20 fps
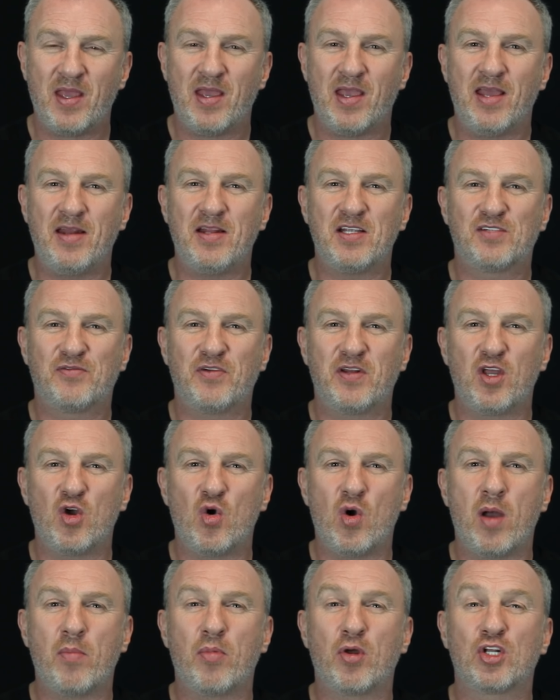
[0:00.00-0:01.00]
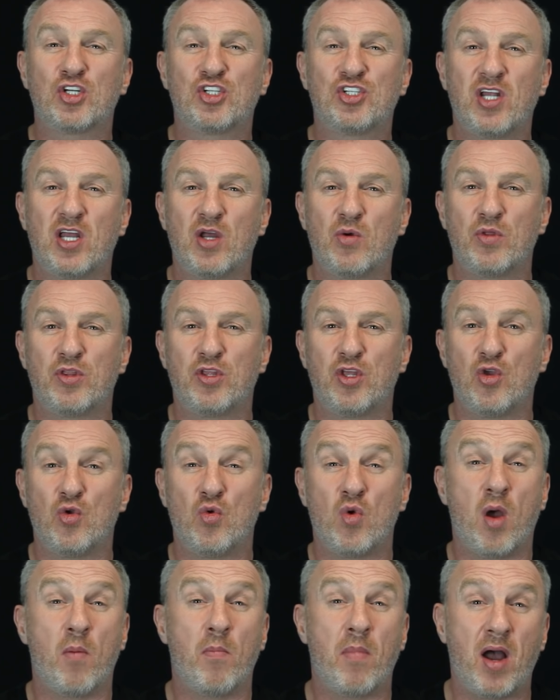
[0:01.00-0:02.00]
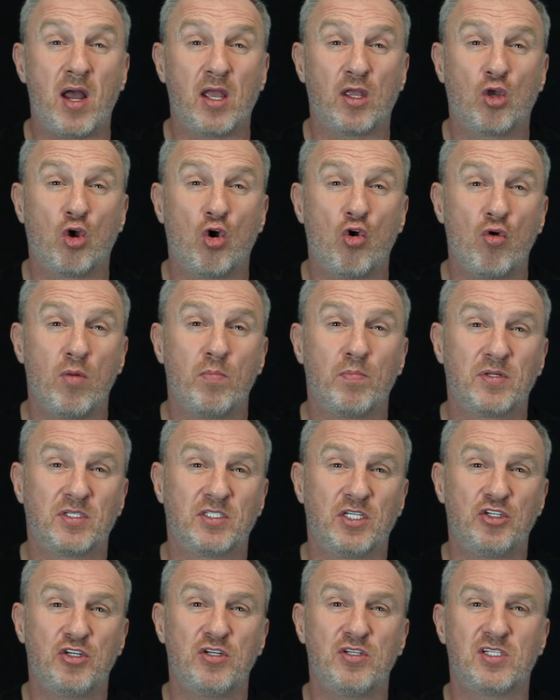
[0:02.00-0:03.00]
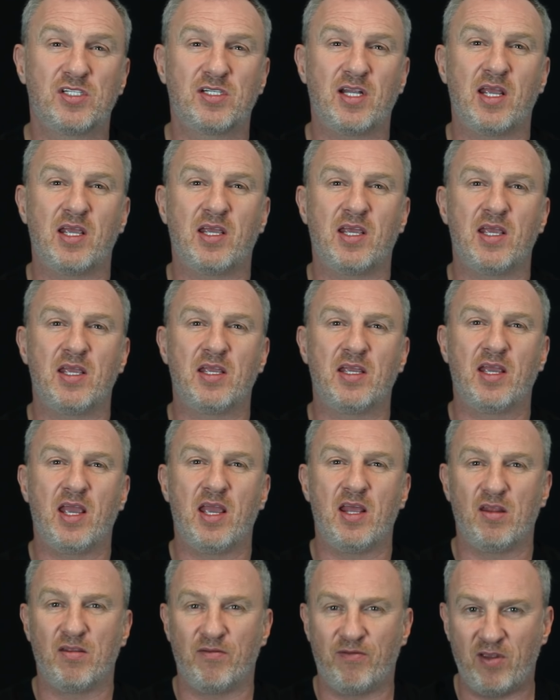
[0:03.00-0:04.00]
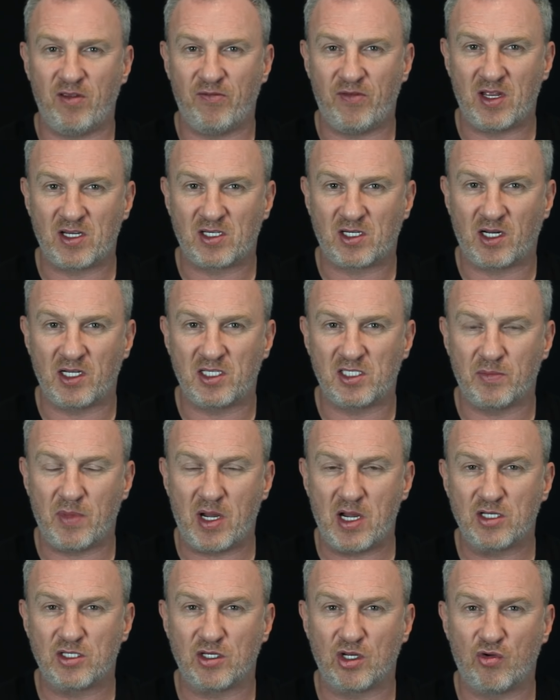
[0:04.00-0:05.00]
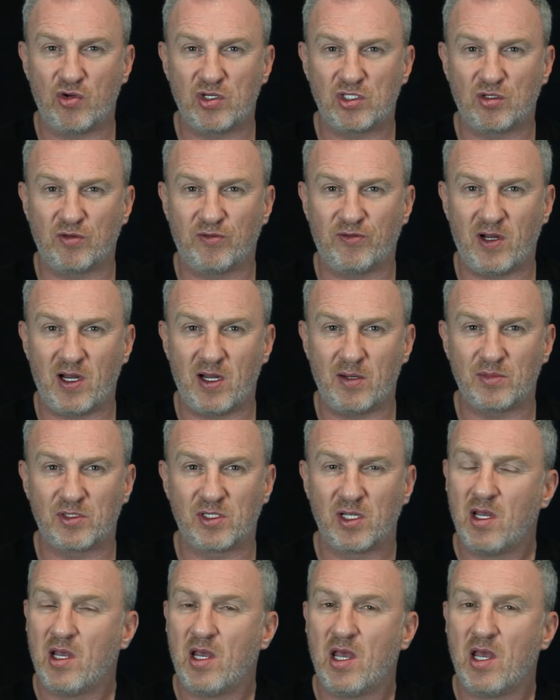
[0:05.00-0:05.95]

In this video I'm going to share with you my current position staking in the VVS glitter mines and crystal farms,